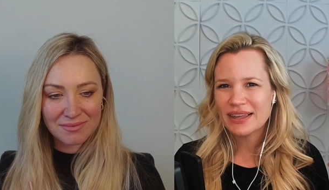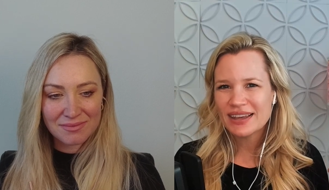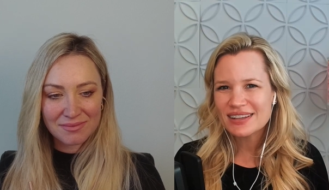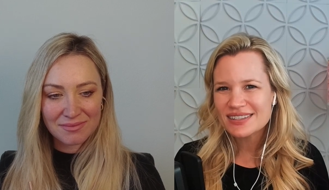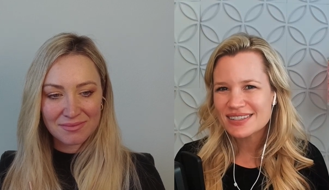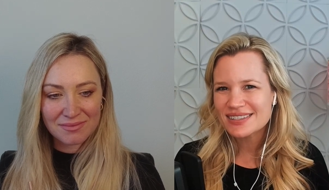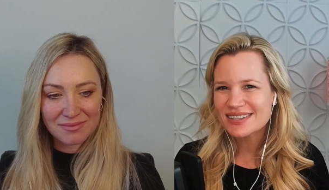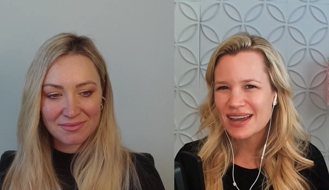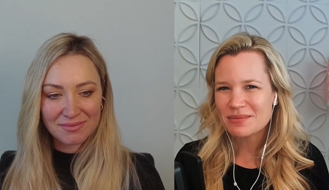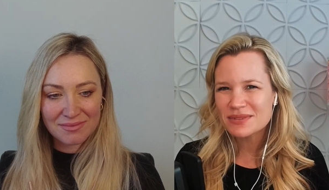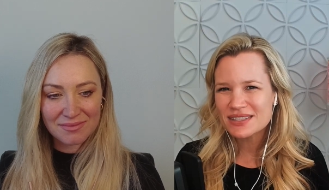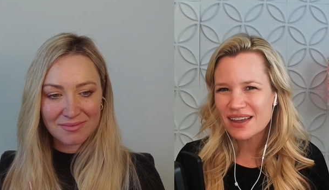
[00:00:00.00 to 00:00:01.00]
Speaker 1: plant
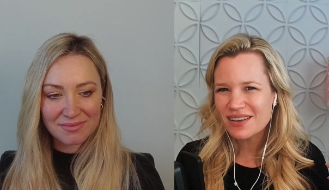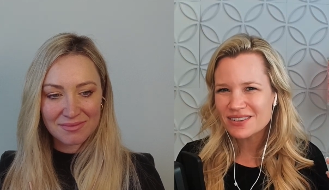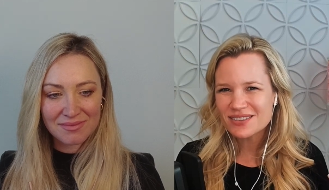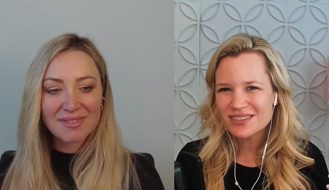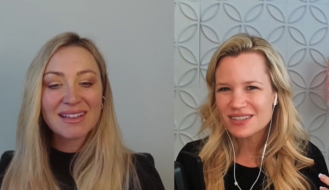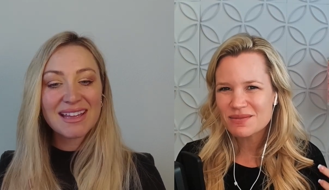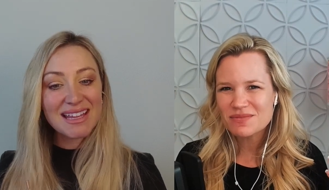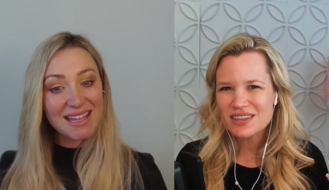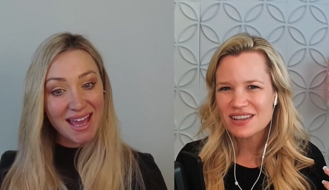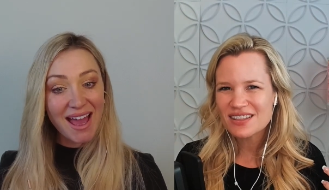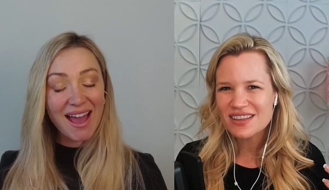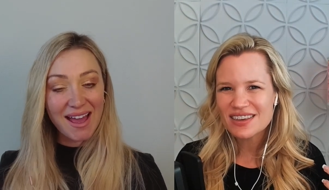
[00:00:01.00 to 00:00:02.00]
stem cells or something
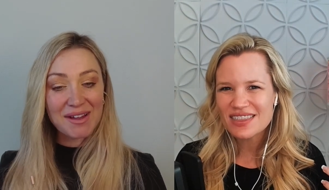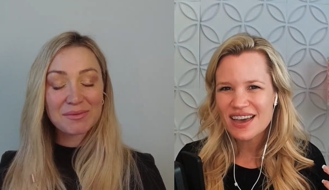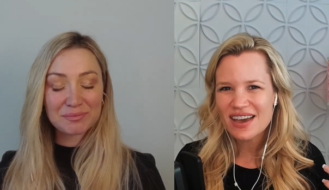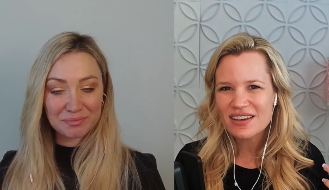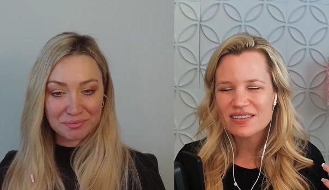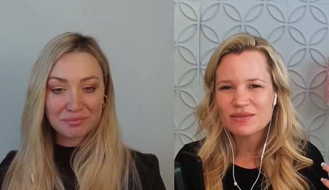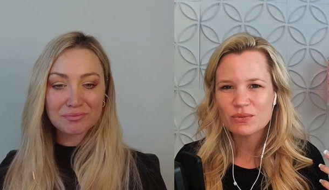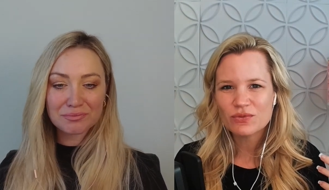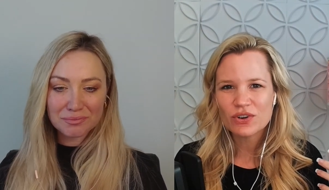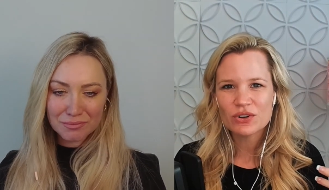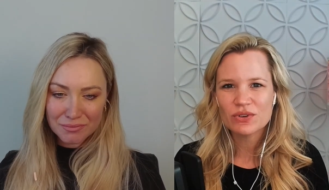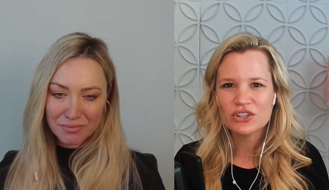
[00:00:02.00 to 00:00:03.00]
yeah. like that
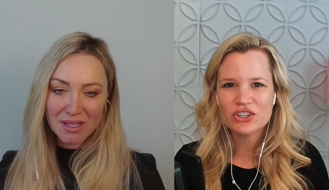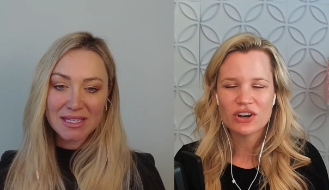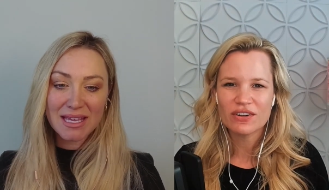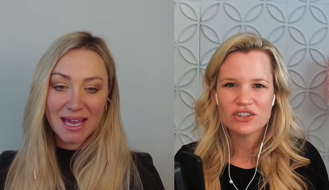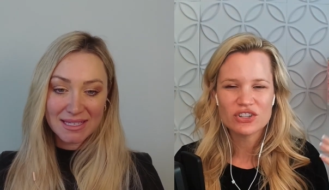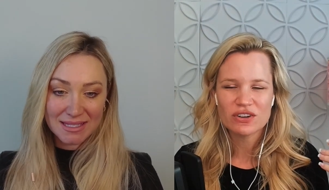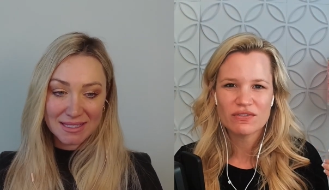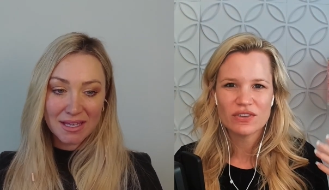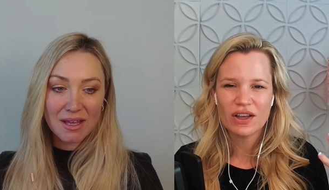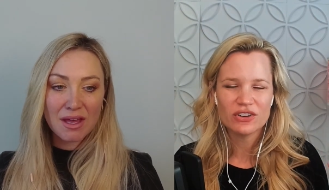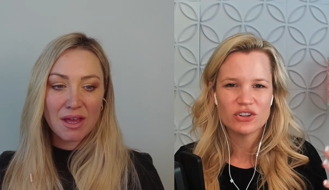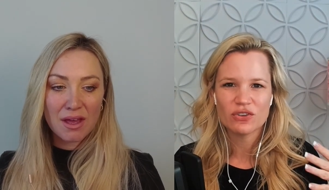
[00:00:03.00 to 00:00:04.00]
for a regeneration yes. of,
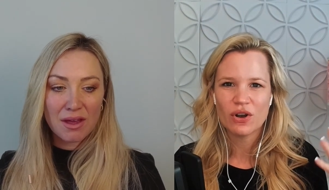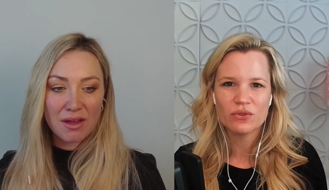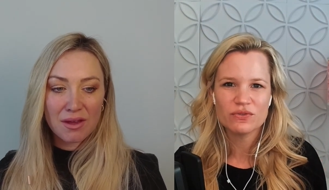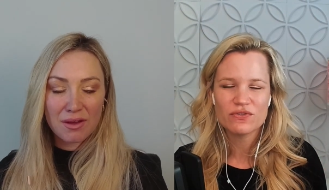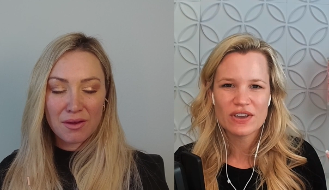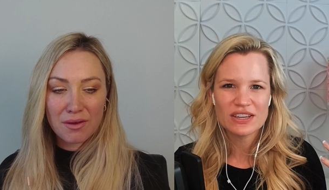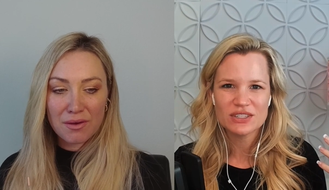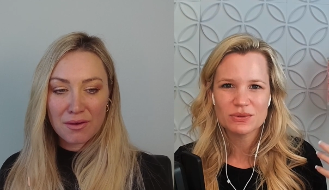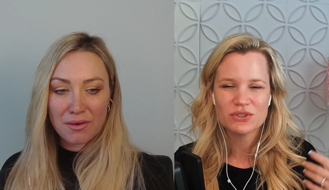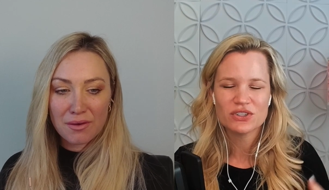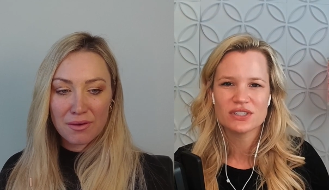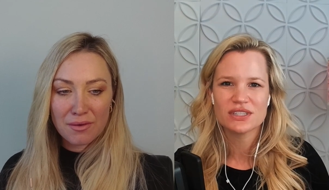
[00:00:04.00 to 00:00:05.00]
on your own face,
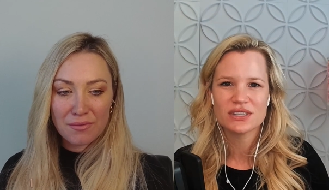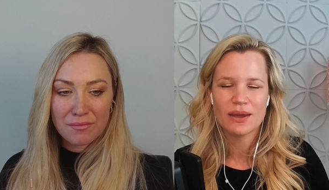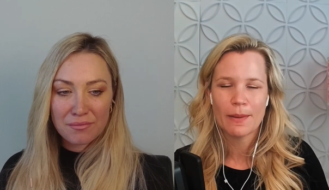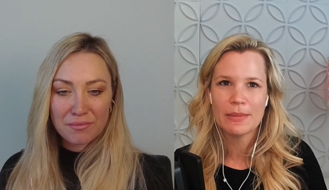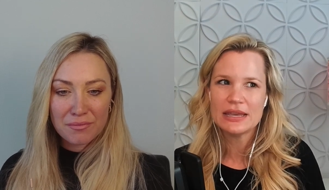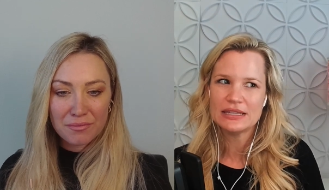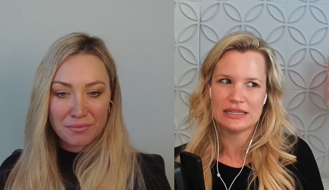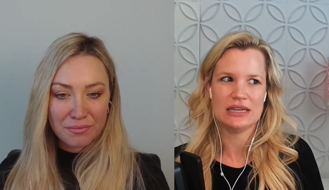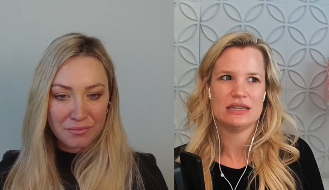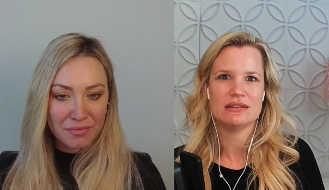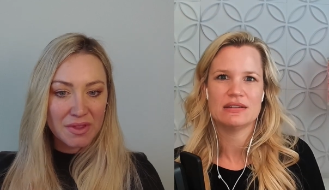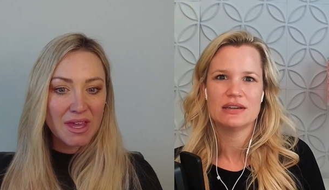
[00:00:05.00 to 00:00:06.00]
which is
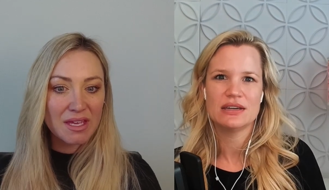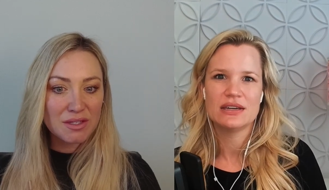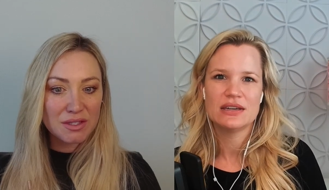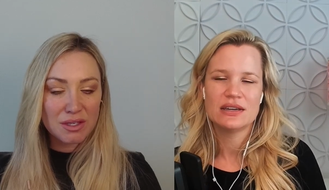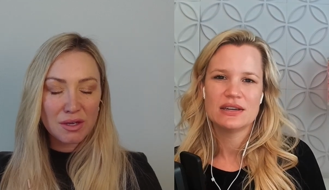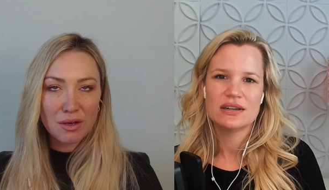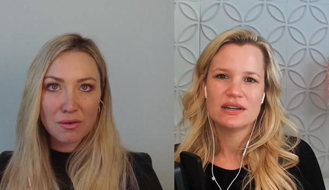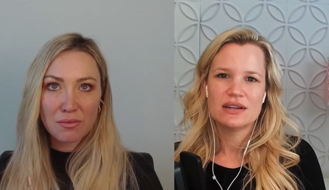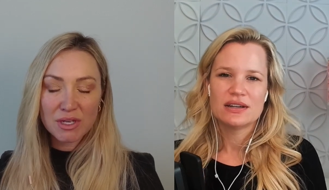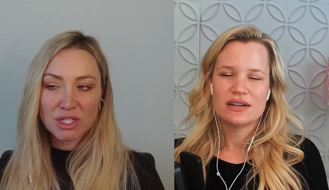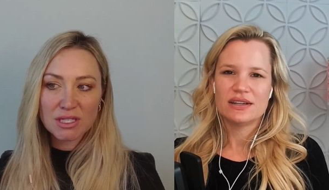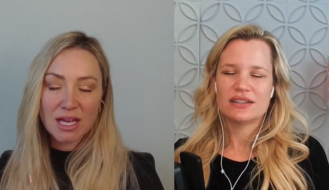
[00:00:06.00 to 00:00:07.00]
amazing.
Speaker 2: They do,
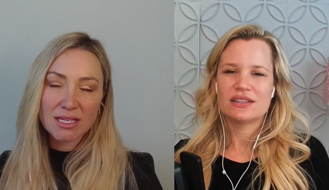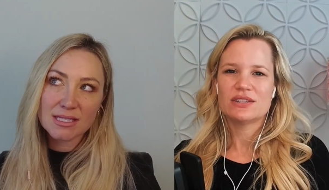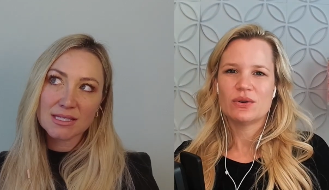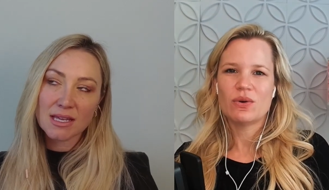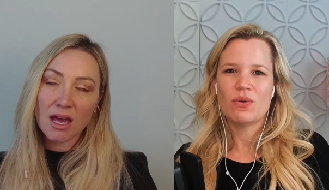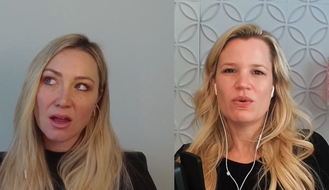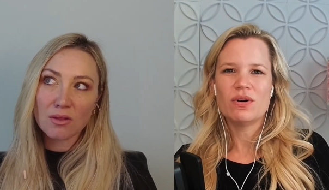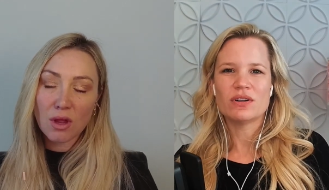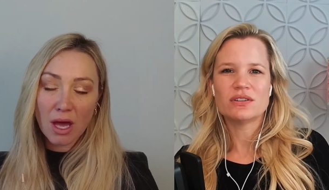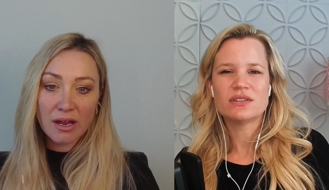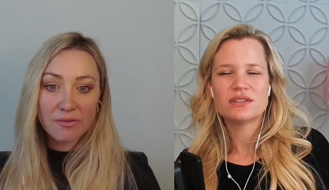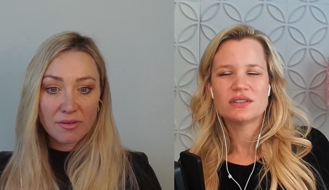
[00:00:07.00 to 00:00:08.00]
which that's, that's so cool. a lot
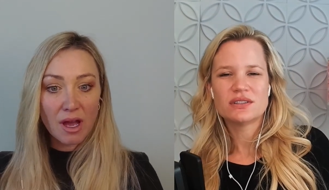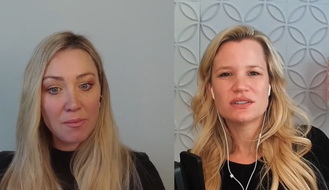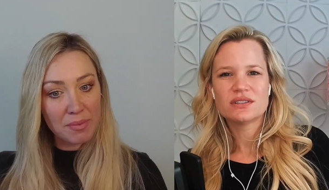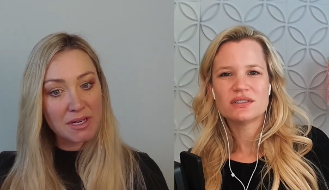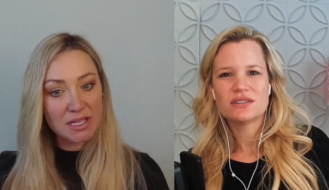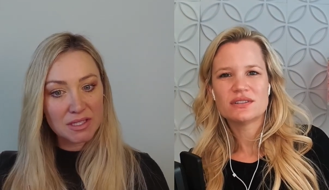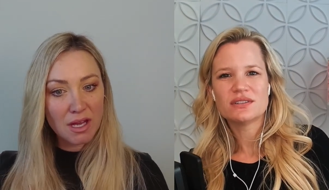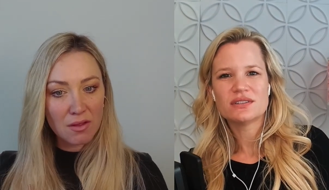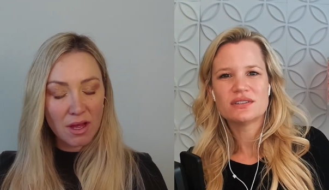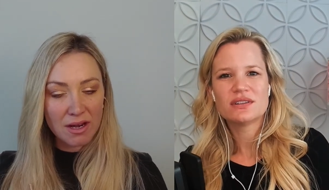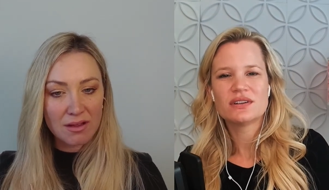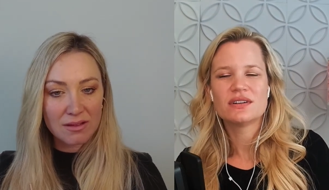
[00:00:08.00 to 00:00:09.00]
of companies, a lot
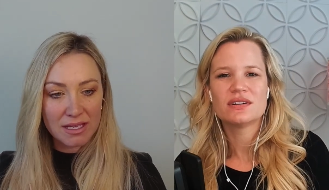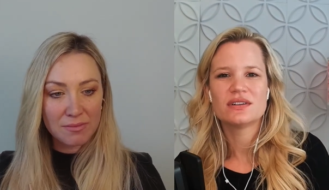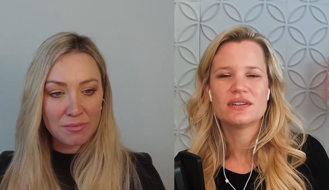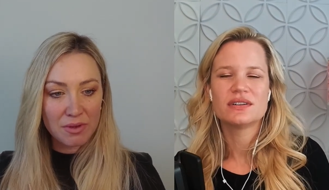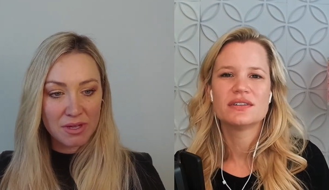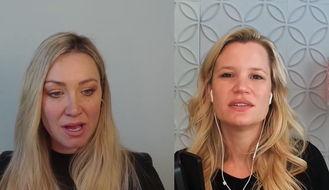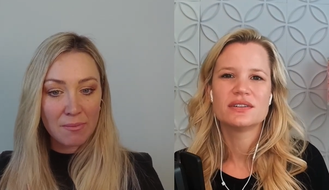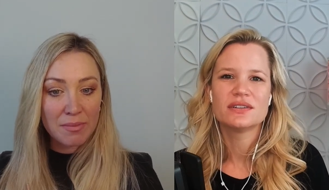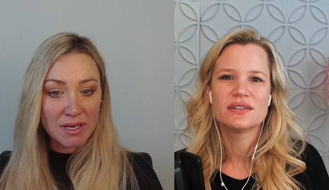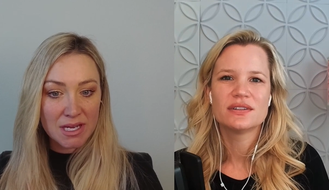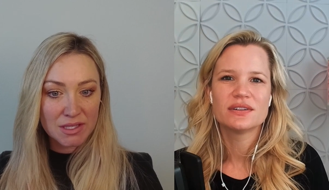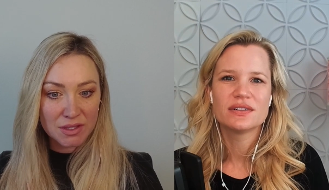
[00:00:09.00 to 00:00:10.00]
of clean beauty
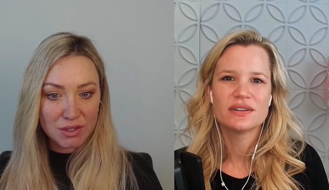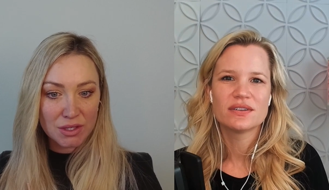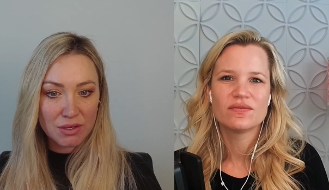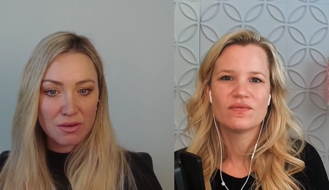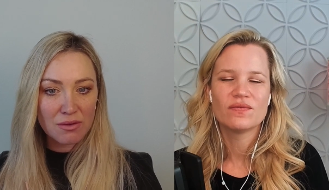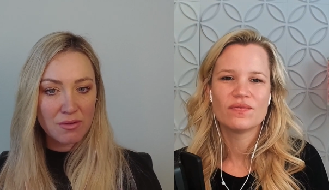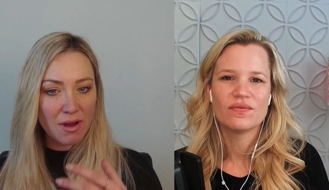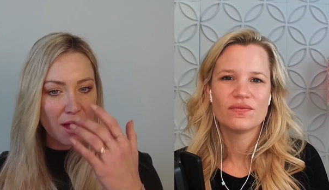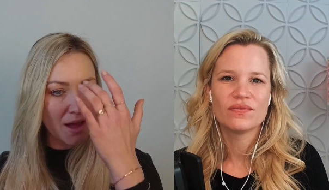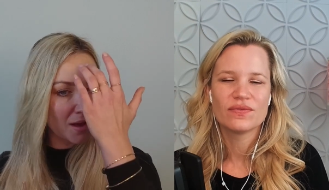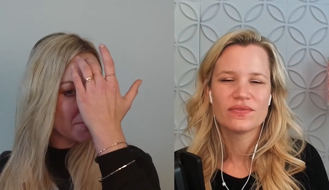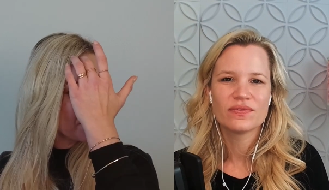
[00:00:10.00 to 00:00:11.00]
companies do.
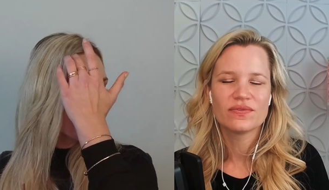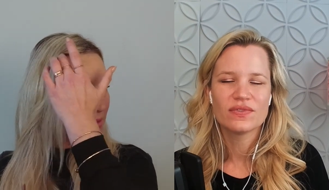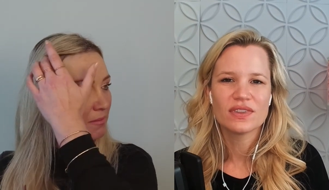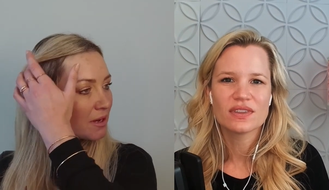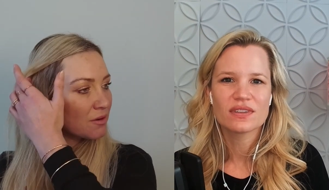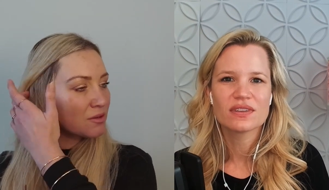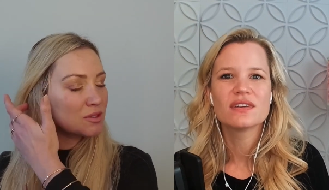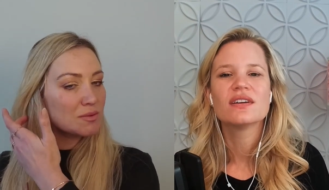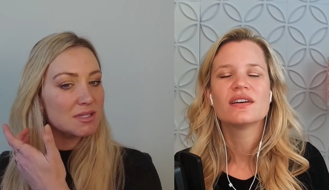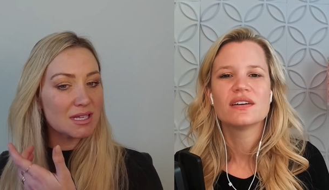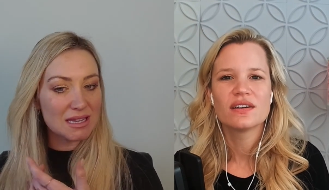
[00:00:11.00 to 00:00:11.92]
Um, Bare Minerals was a